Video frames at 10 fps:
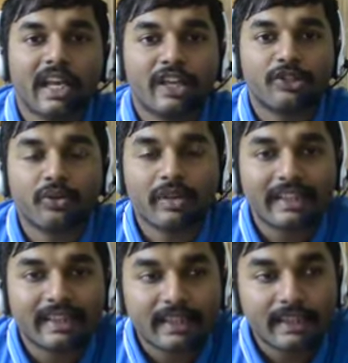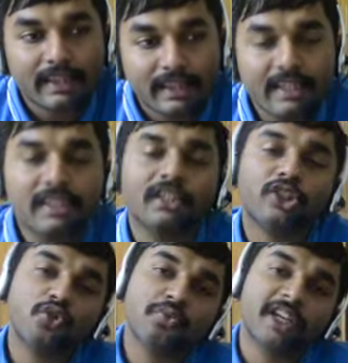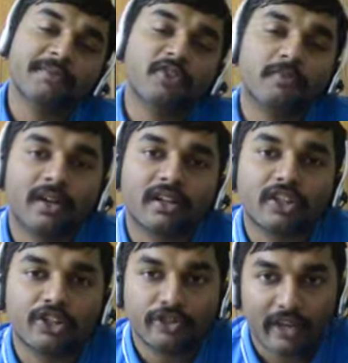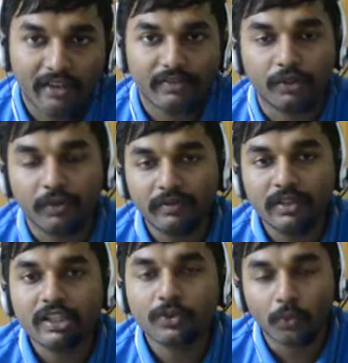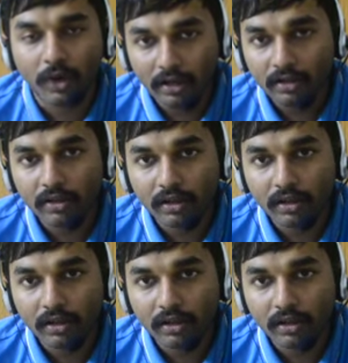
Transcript: So these are the two types of particles you have in the universe. One,